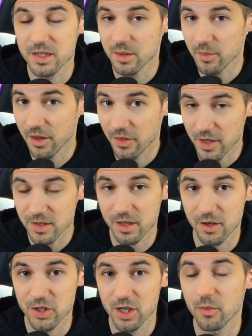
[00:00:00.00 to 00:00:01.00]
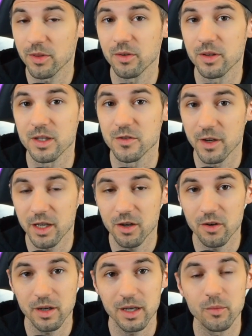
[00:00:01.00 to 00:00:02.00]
some of the things that I'll share with you in this video,